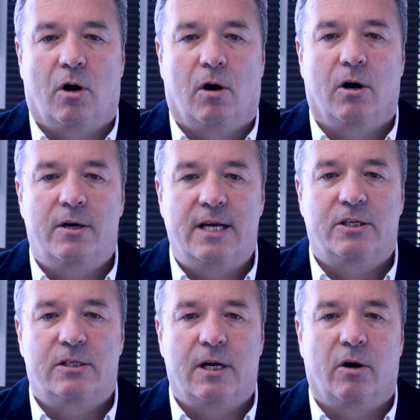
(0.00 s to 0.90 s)
are
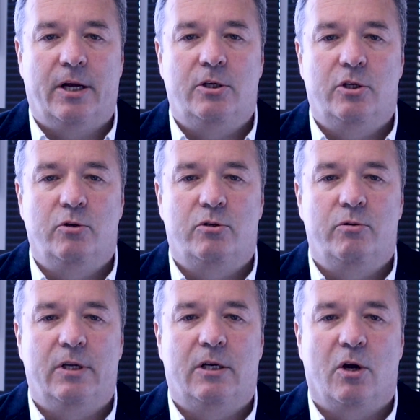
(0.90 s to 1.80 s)
necessary due
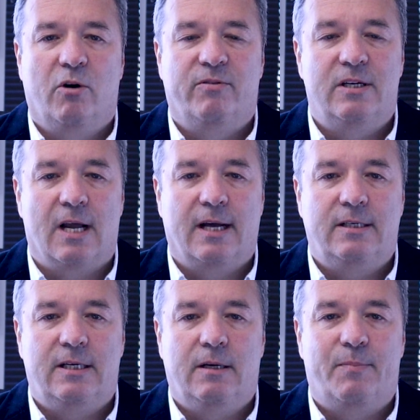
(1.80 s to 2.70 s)
to the
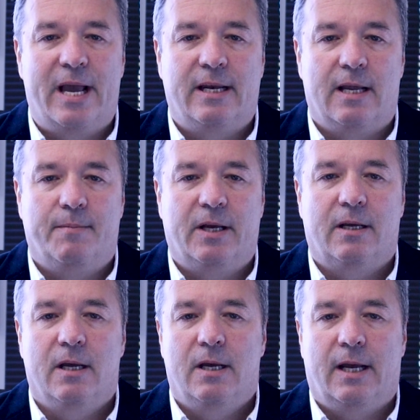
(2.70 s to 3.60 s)
COVID-19 pandemic
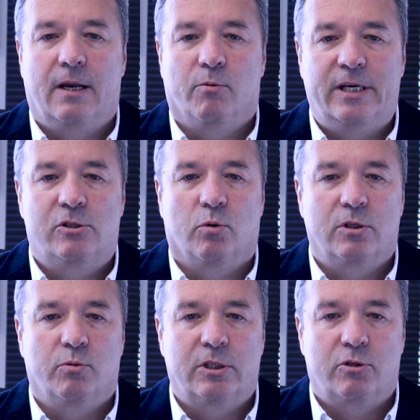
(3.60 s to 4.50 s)
and
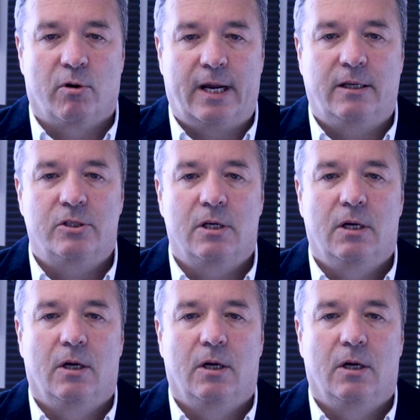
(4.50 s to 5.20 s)
resource restraints